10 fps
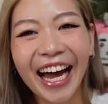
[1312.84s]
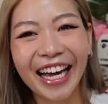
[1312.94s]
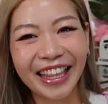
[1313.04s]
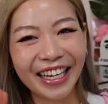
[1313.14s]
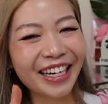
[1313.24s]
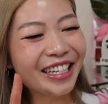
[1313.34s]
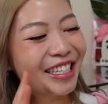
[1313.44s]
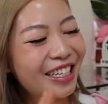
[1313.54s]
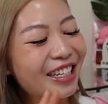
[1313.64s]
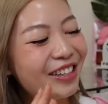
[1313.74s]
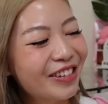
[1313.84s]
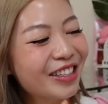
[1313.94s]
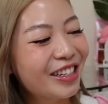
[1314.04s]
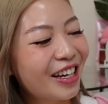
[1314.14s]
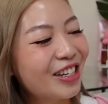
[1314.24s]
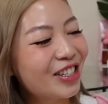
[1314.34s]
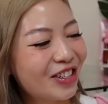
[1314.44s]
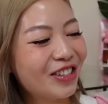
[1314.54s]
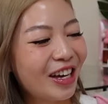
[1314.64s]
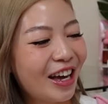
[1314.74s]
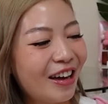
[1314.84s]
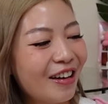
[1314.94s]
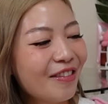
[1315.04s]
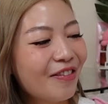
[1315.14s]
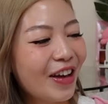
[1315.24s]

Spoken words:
I think it's still a really nice shoe to have.